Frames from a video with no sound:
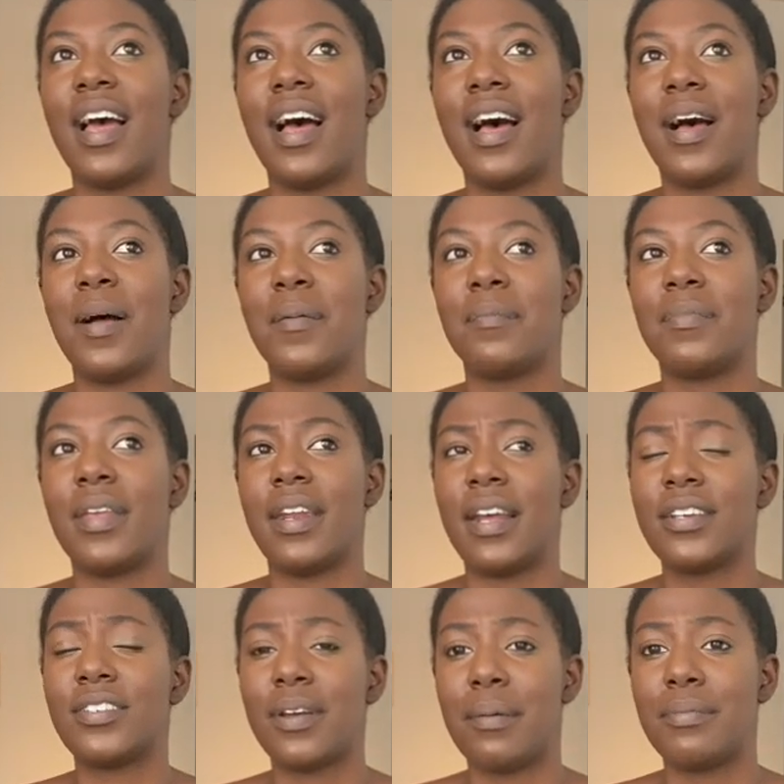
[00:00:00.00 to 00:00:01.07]
And I
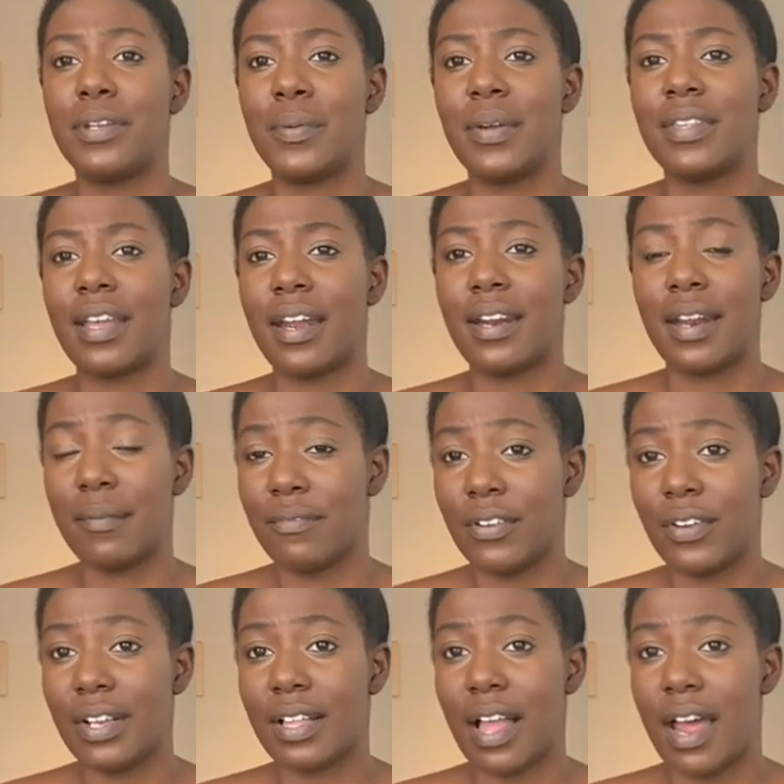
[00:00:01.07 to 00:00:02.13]
stopped doing that, and I'm
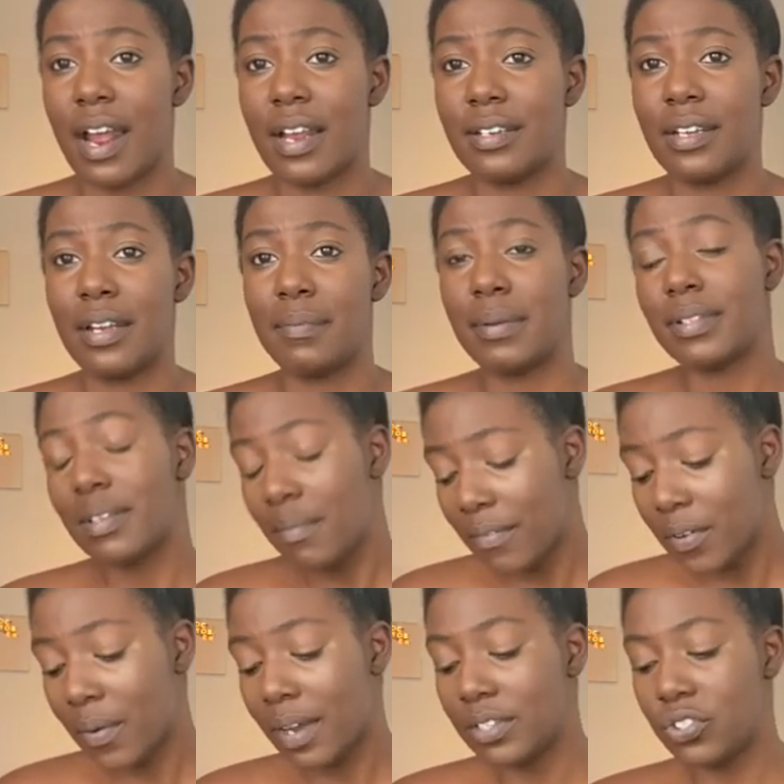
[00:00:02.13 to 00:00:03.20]
very glad I did. But some of
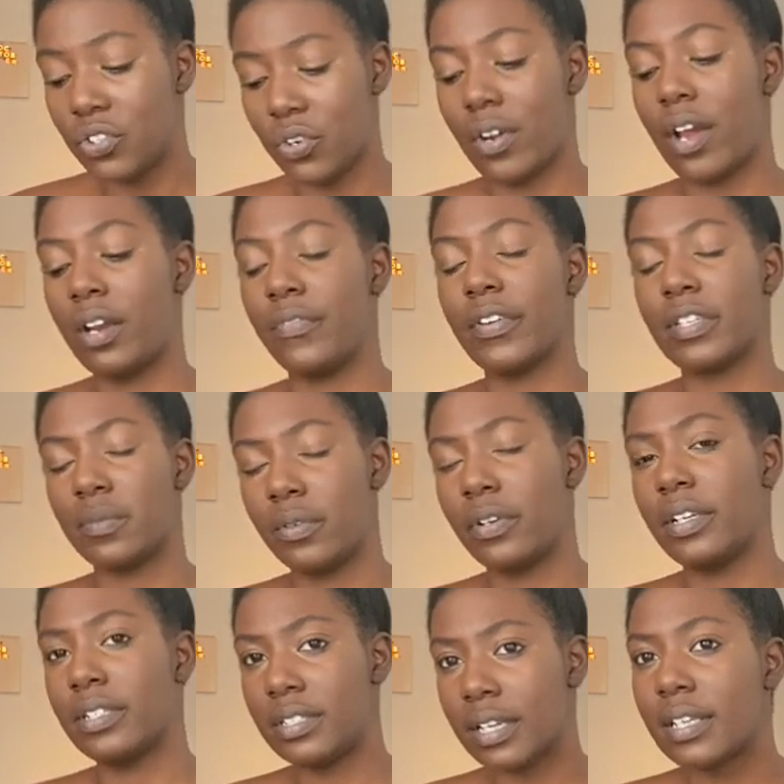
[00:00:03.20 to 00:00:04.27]
you guys, you're kind of
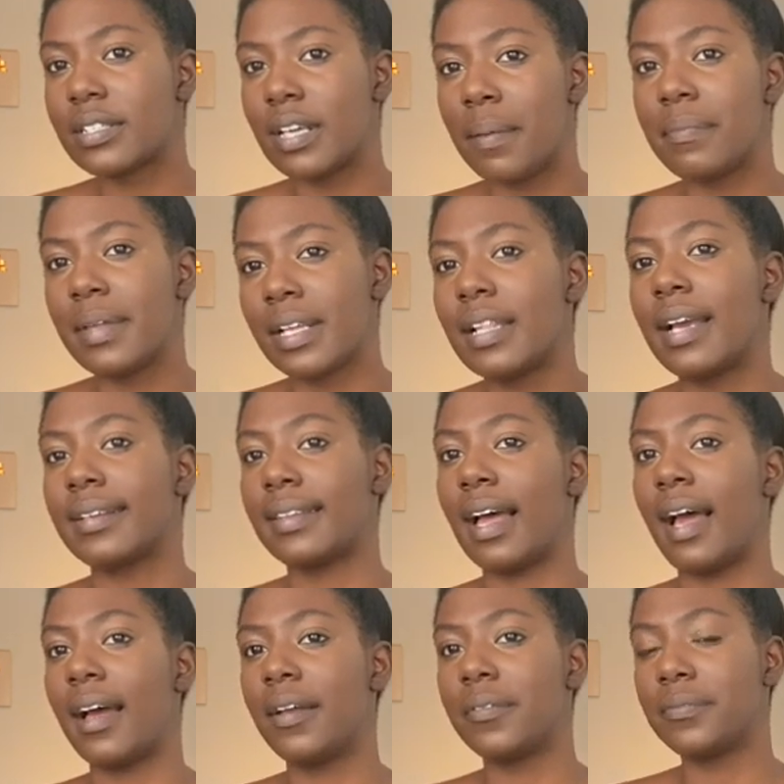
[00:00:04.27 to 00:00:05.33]
experiencing something like
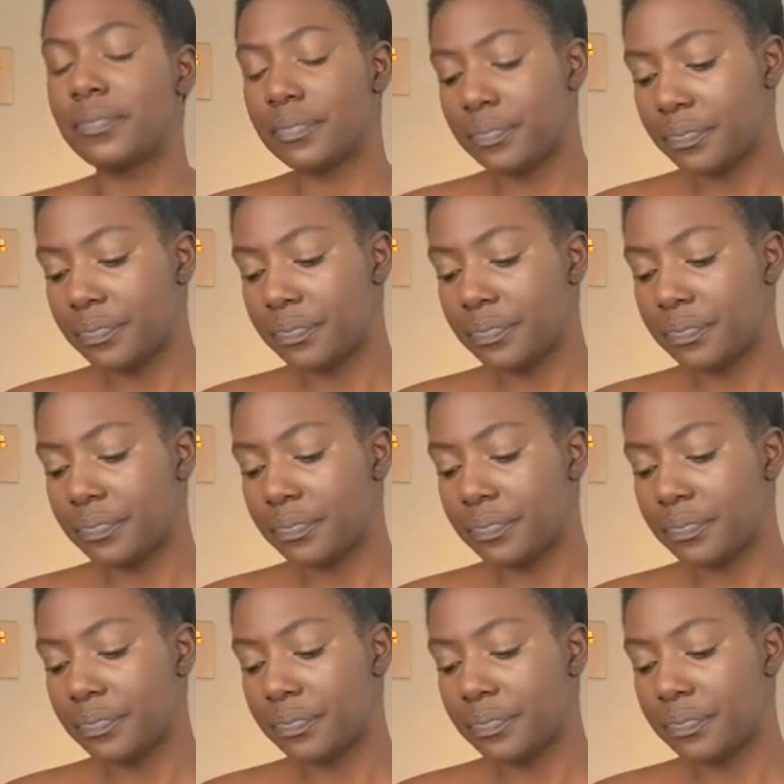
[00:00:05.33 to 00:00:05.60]
that.